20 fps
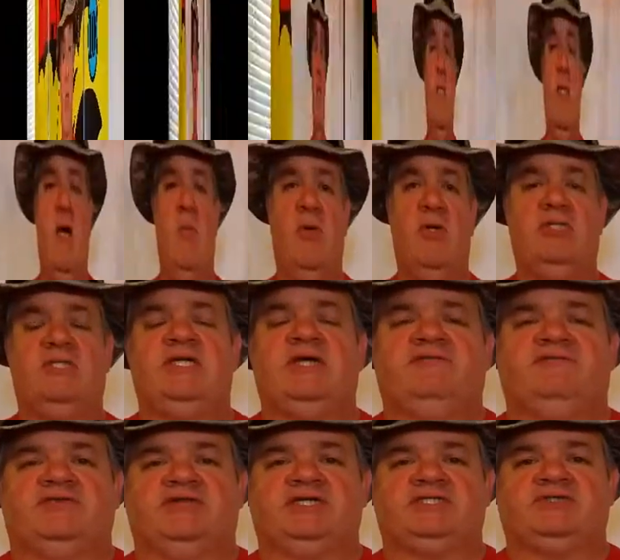Well, that's almost
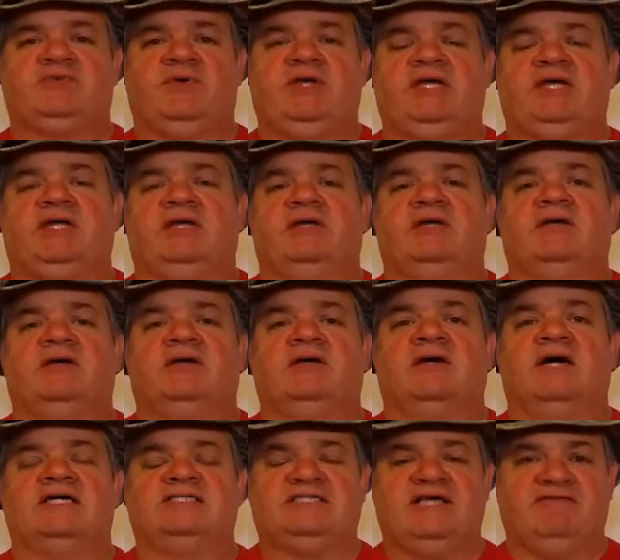it for this week.
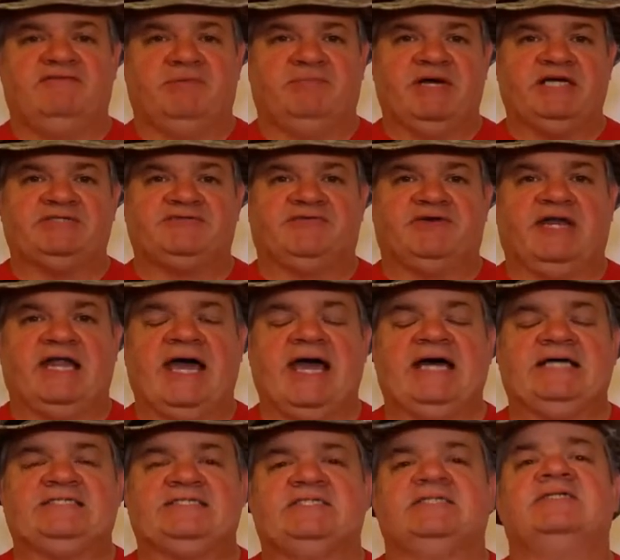I saved the best for
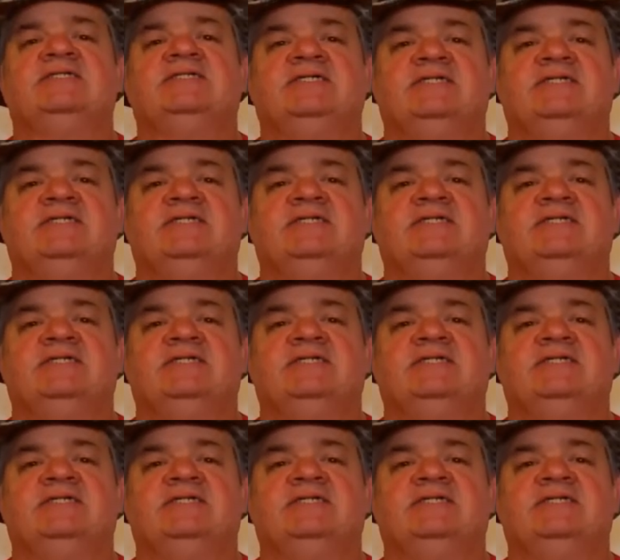last.